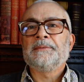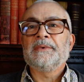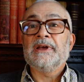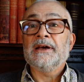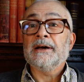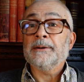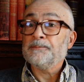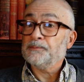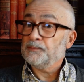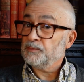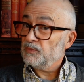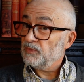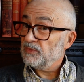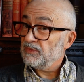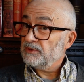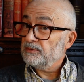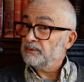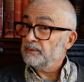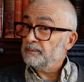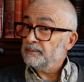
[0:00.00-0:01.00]
Yep.
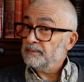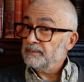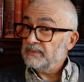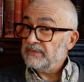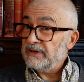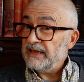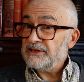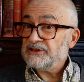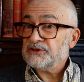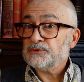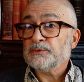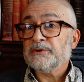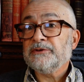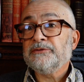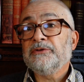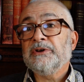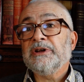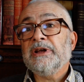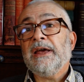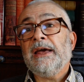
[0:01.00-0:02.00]
Lest we
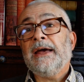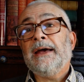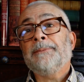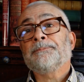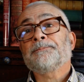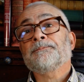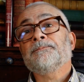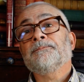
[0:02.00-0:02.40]
forget.